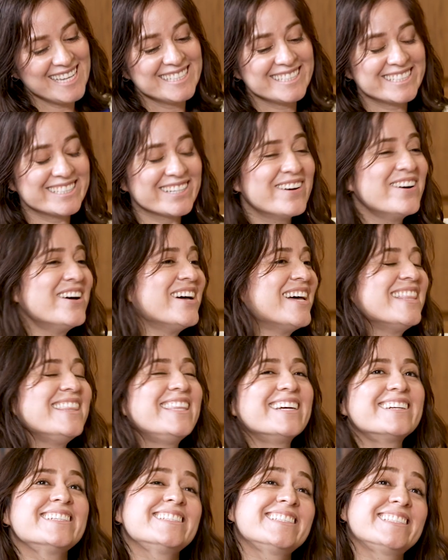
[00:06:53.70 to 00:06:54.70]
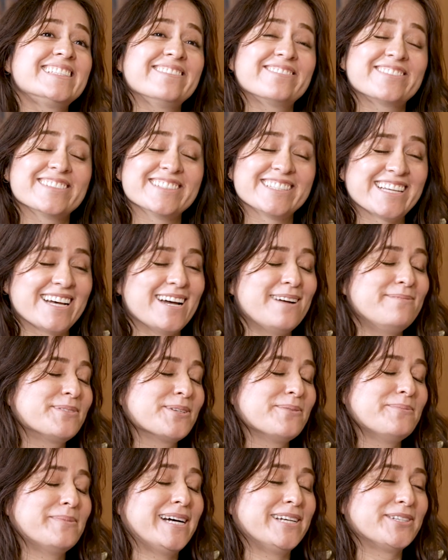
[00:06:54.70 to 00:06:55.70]
So there's different types
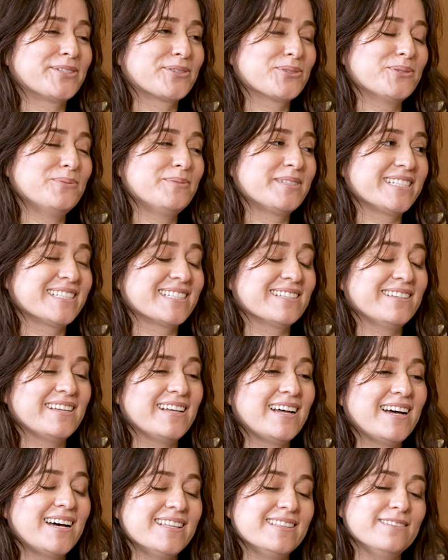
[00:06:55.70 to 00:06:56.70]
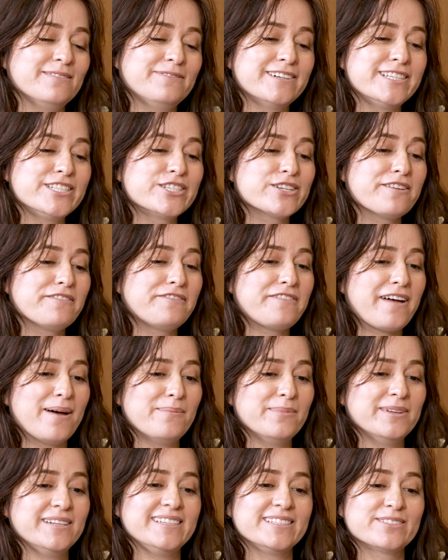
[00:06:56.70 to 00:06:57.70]
of mushrooms. It's the fungi
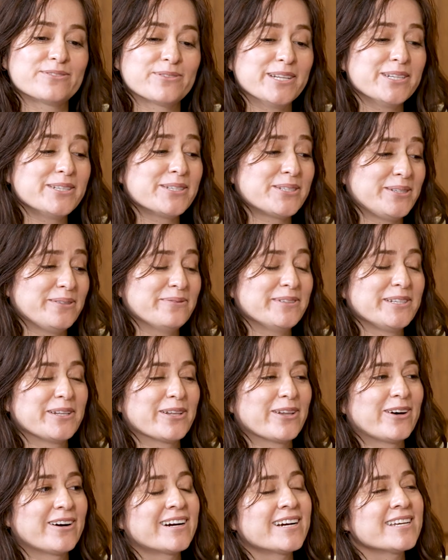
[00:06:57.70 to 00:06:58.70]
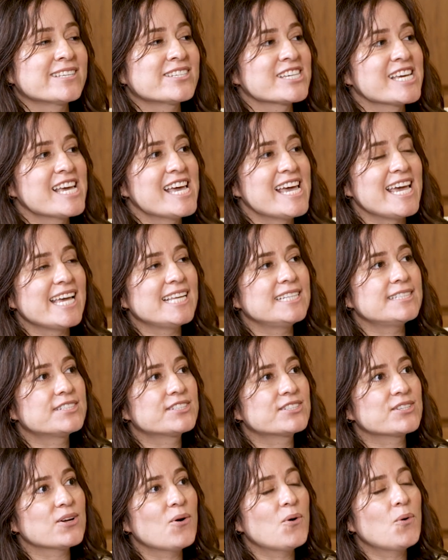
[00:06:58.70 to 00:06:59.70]
family is relatively large. And
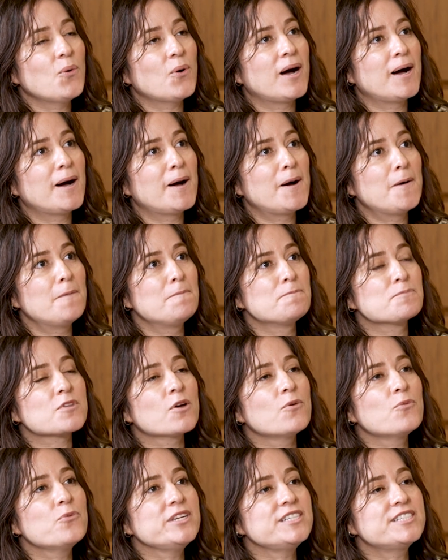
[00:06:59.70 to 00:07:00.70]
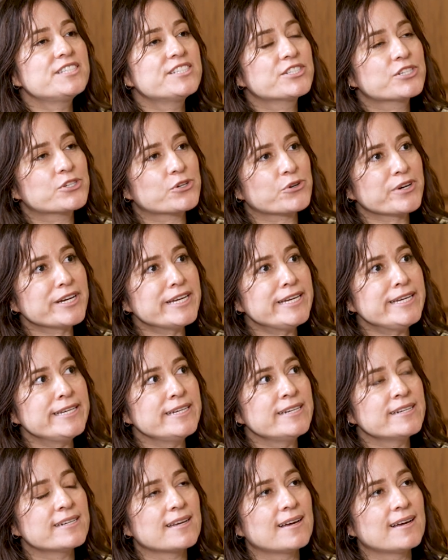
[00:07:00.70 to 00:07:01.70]
so we screened,